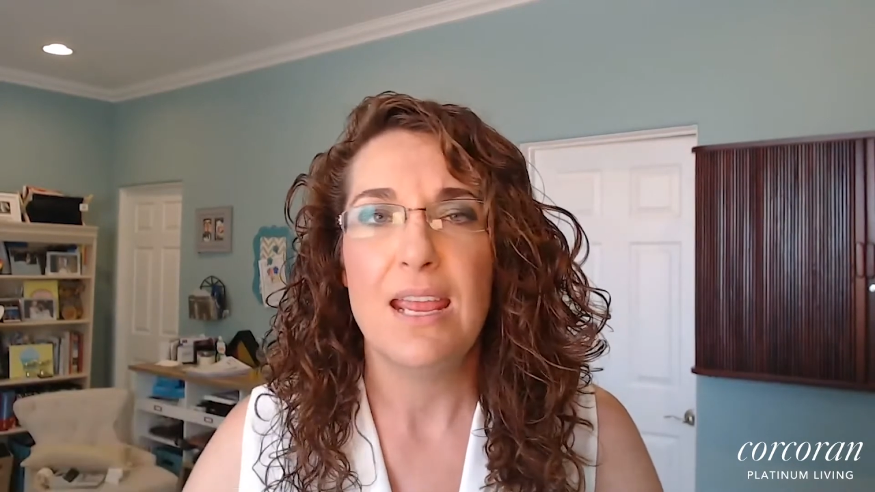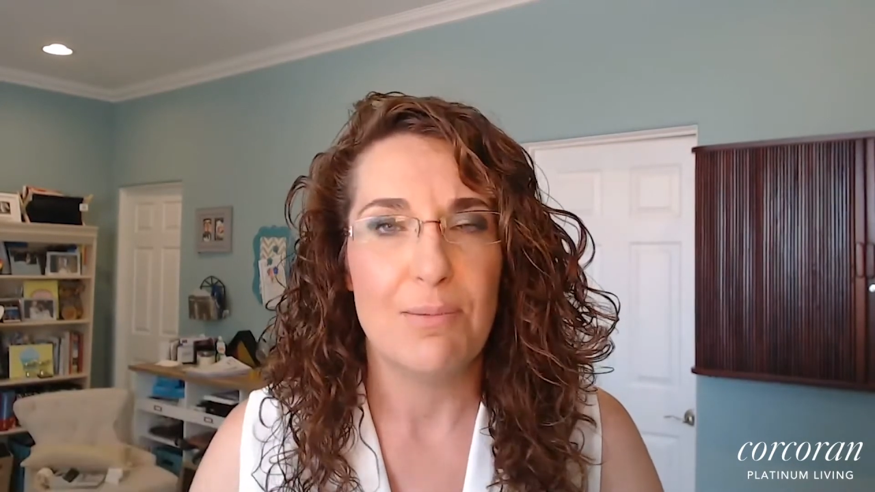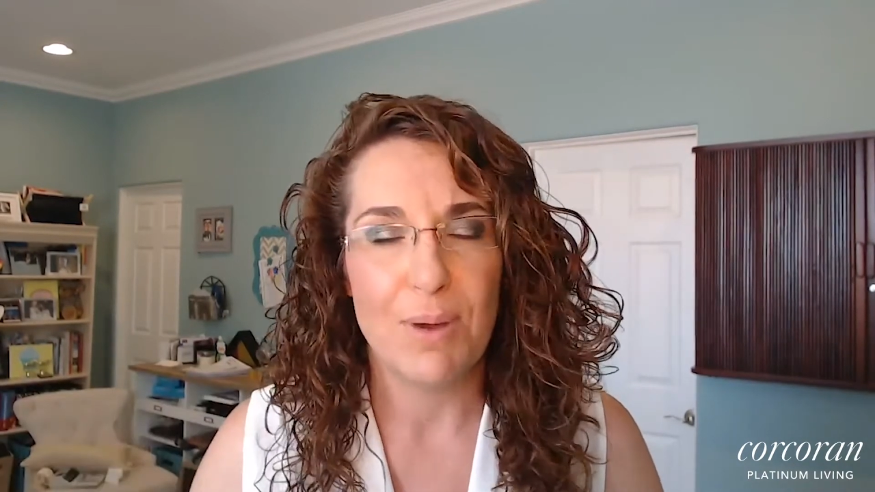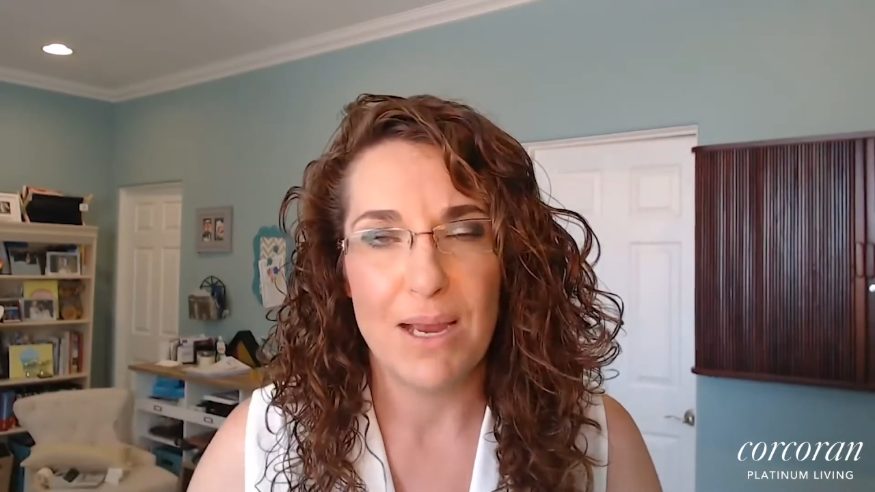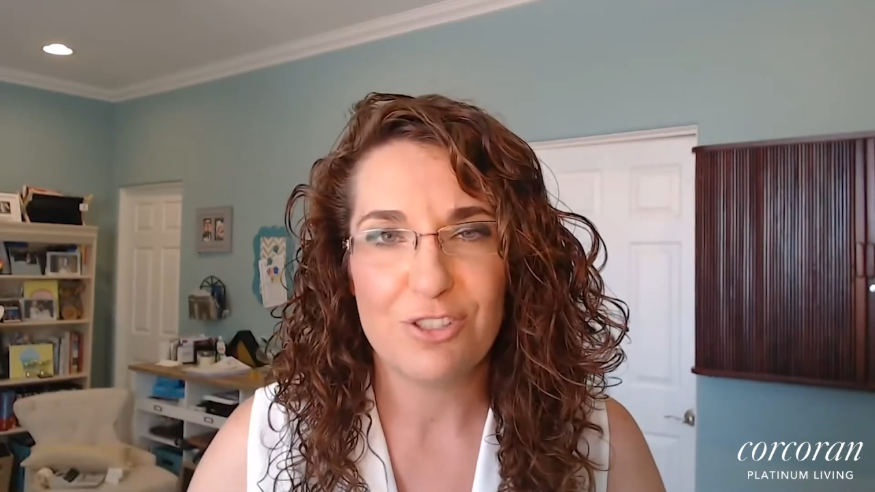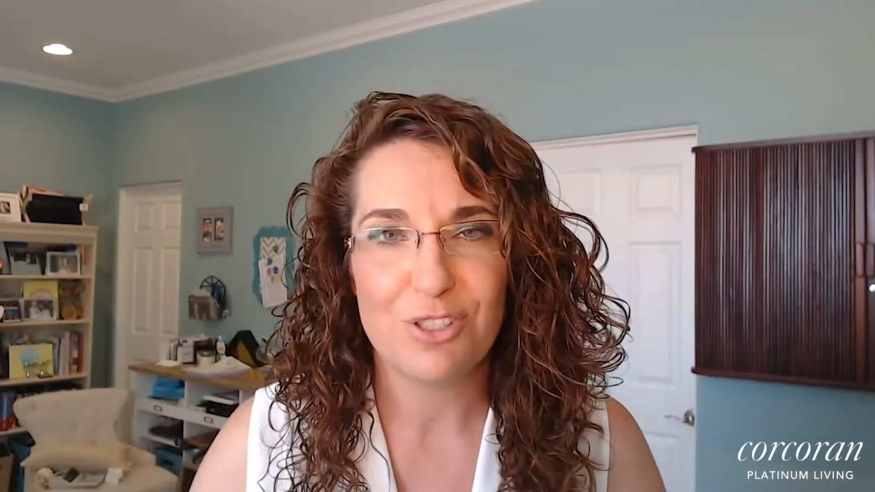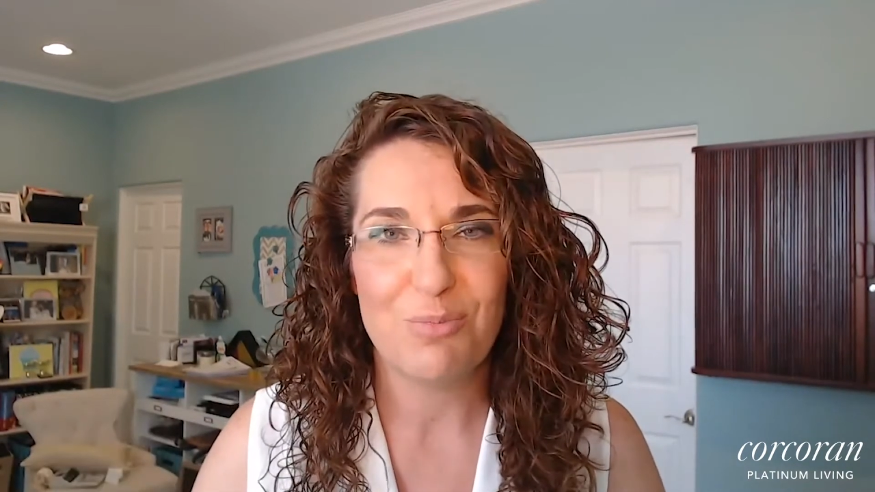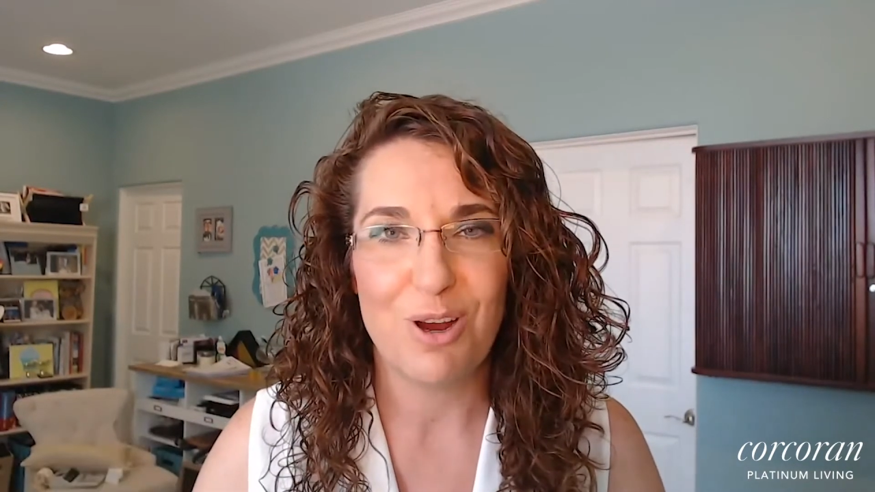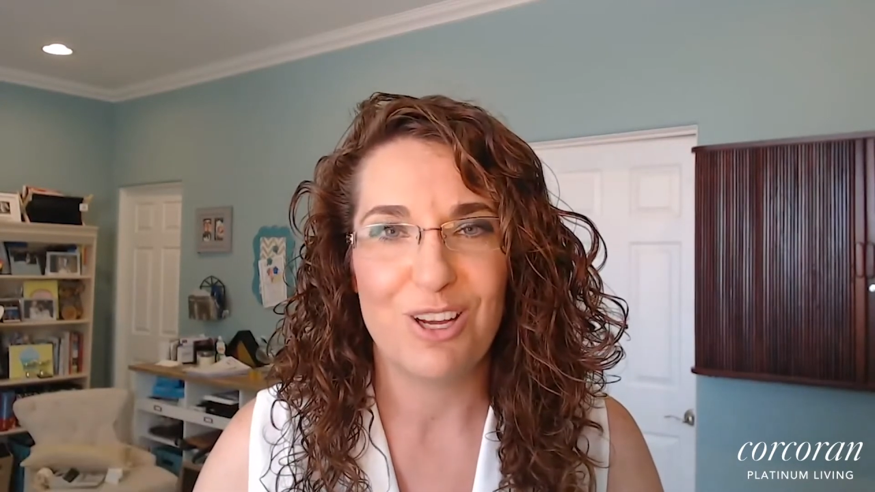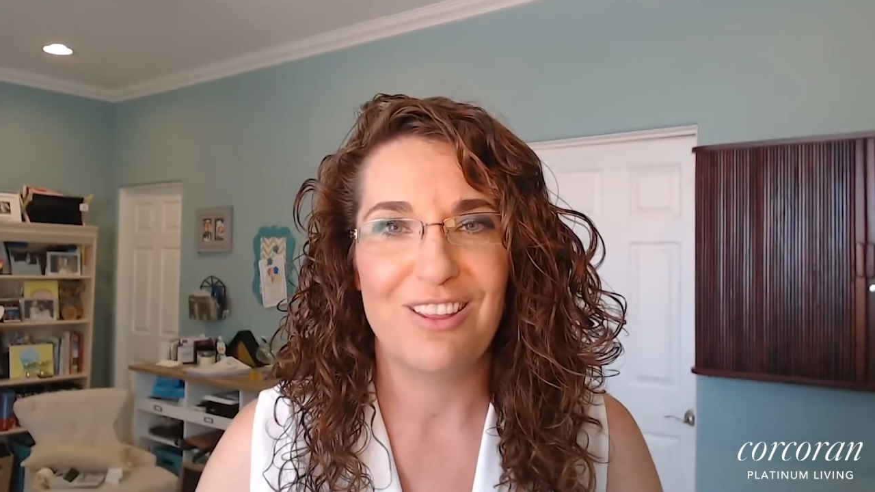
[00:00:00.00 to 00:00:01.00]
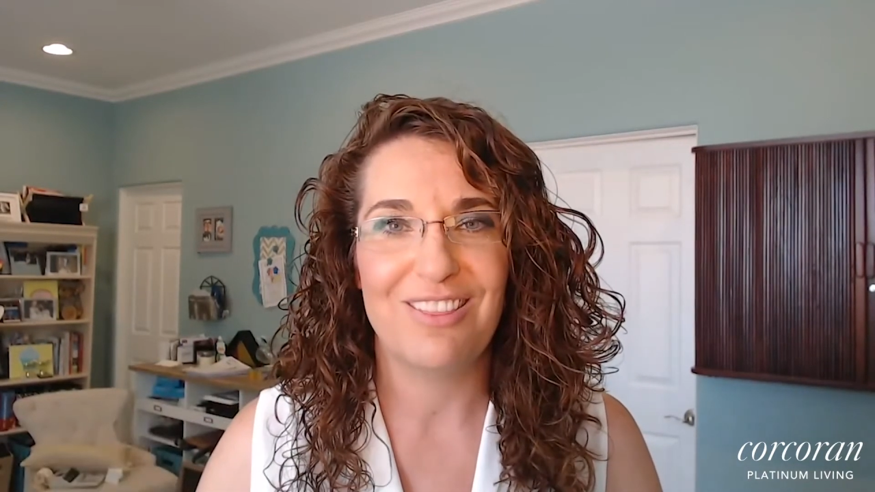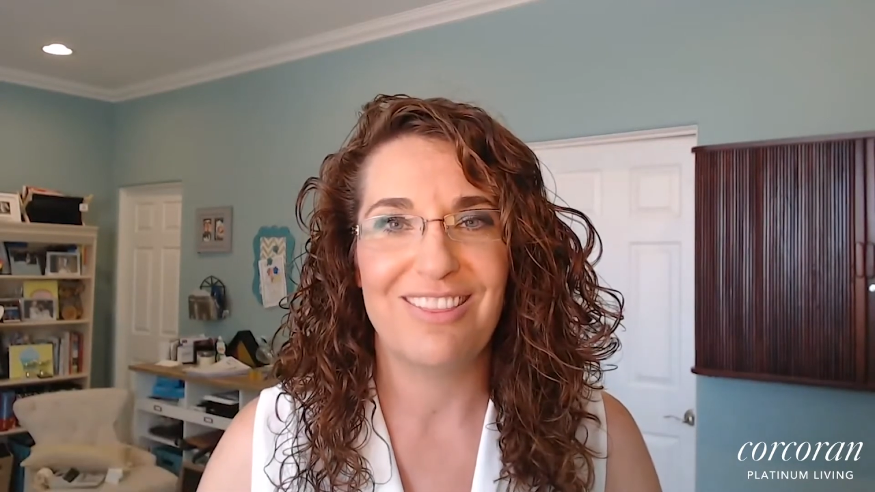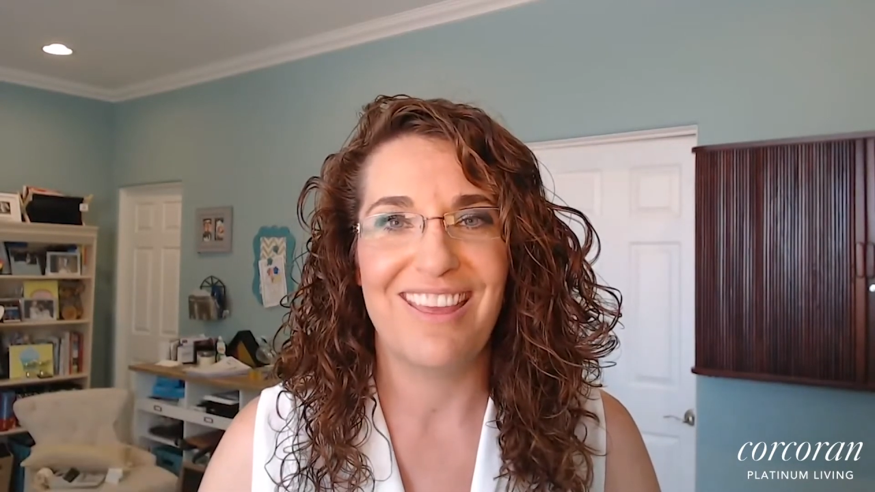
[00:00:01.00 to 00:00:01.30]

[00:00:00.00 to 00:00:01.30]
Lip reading: a buyer's market